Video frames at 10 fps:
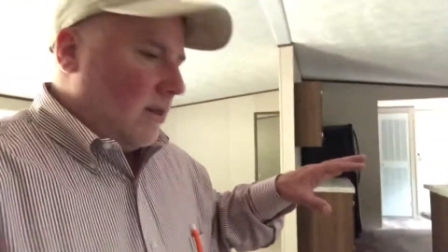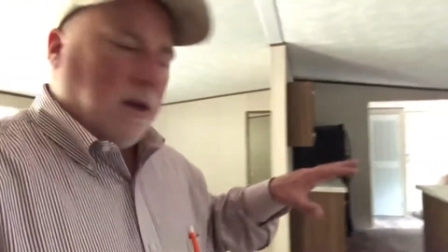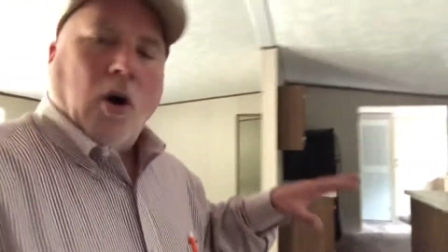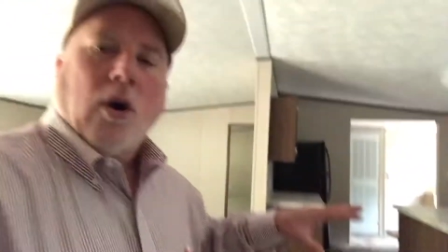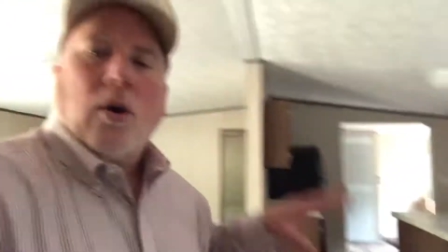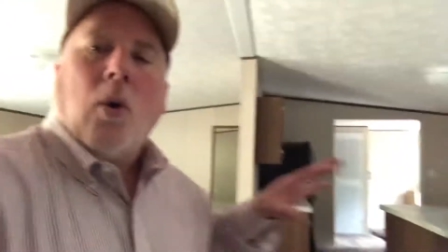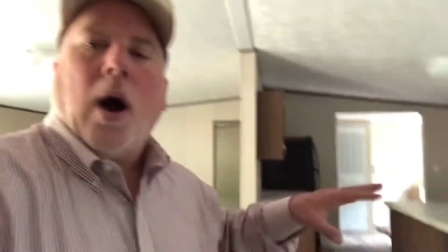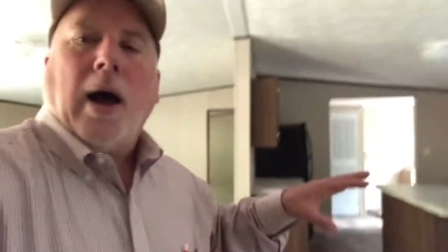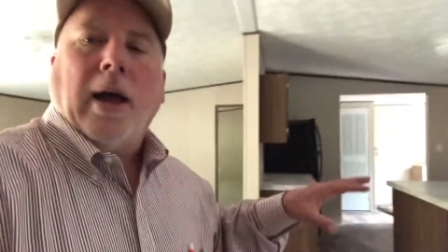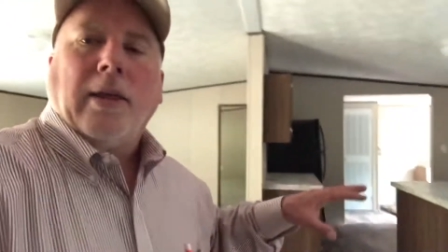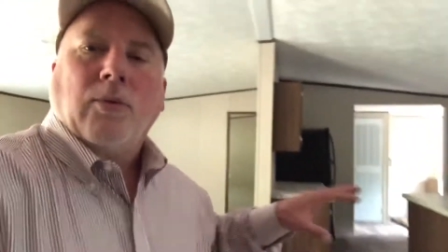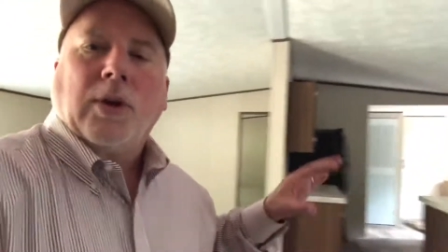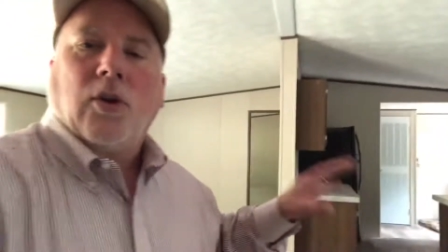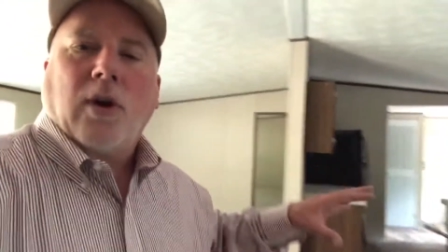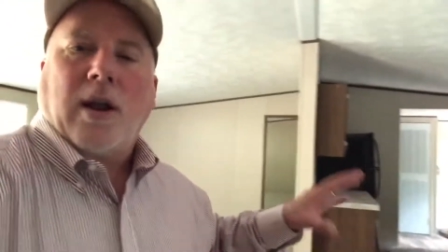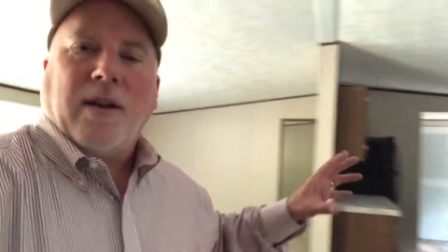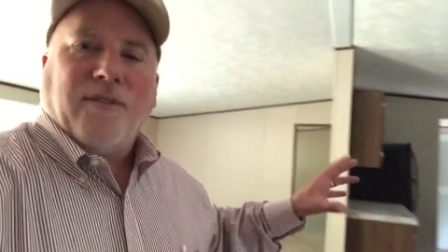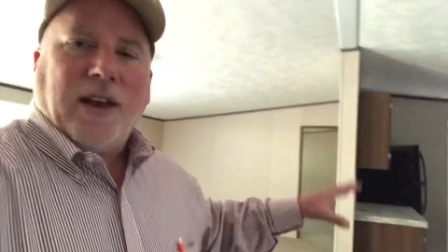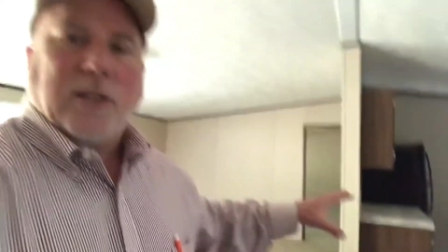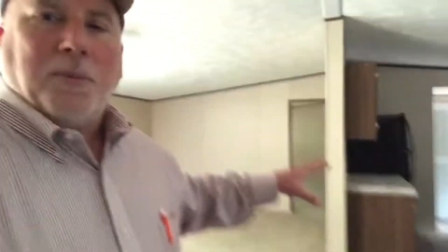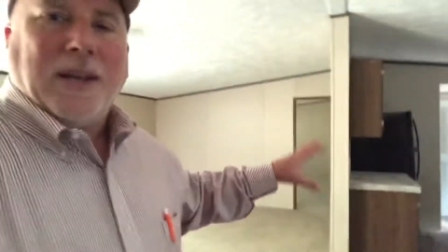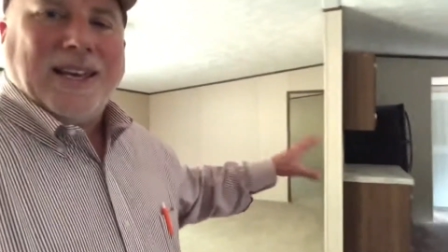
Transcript: the ROI, the return on investment